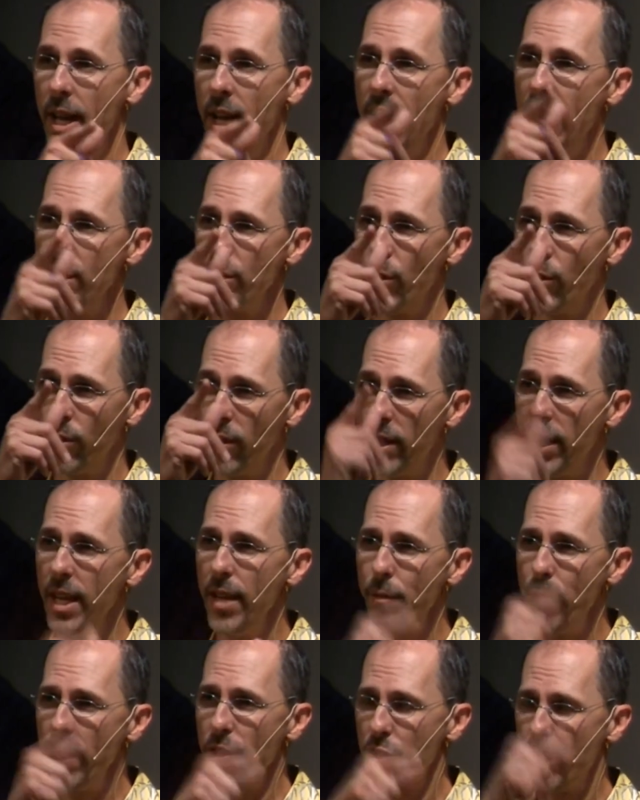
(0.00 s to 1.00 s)
He's going to
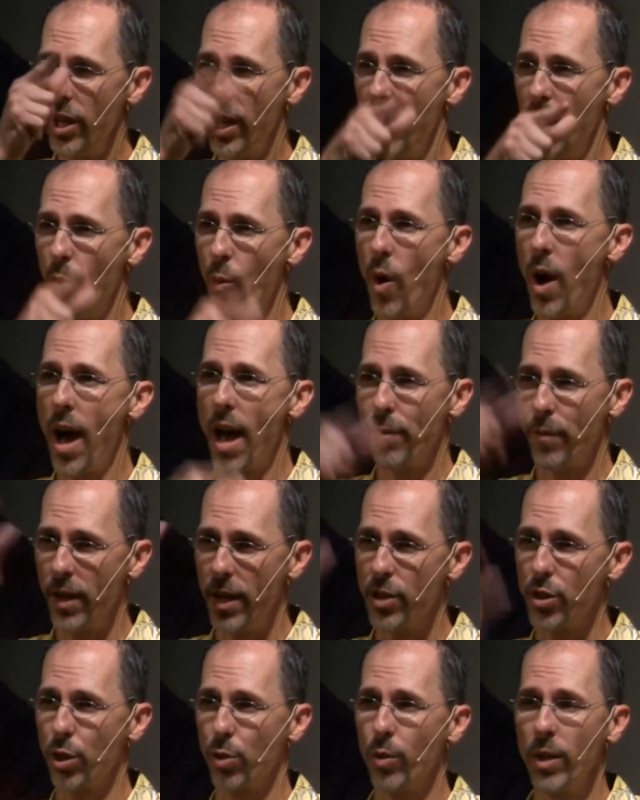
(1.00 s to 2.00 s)
leave his young wife and
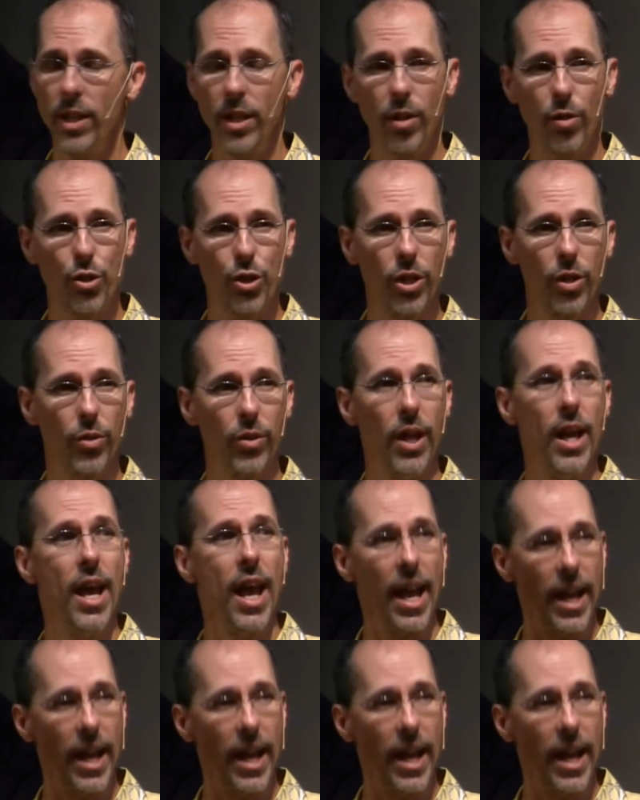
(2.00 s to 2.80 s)
his 3 little children,